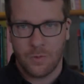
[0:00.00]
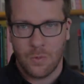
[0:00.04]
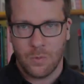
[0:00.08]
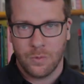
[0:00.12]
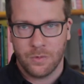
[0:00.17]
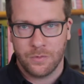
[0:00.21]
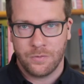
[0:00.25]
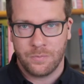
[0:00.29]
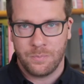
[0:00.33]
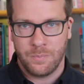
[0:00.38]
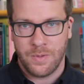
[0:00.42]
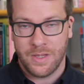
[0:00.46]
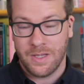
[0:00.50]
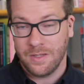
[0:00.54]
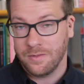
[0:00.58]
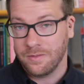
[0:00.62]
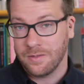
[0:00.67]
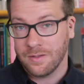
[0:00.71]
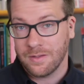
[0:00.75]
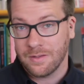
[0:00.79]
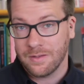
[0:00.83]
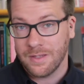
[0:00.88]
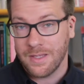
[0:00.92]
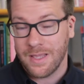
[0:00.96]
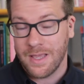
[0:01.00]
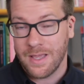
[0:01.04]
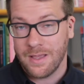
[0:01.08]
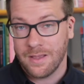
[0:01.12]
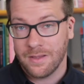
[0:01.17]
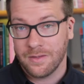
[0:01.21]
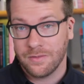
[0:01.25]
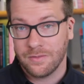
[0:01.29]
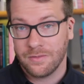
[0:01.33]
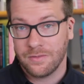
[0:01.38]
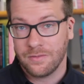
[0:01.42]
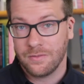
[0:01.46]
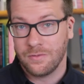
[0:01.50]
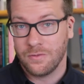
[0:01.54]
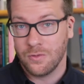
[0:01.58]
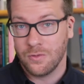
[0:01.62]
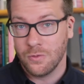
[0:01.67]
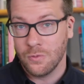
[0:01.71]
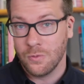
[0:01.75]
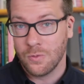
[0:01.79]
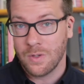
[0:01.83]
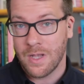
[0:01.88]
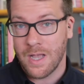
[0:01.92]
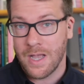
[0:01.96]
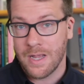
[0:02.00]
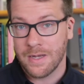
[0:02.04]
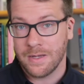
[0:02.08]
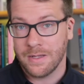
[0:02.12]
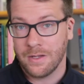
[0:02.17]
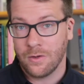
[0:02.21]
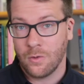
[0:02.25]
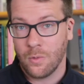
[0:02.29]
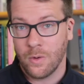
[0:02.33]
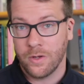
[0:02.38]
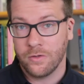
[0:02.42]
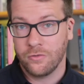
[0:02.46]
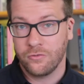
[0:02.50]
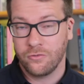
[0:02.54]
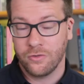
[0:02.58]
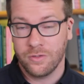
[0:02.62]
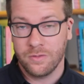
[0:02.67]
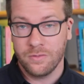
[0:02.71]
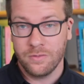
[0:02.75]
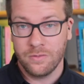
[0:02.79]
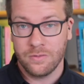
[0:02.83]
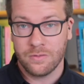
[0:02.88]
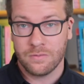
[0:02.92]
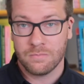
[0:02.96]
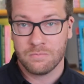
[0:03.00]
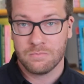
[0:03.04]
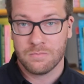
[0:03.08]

course basically has two guiding questions.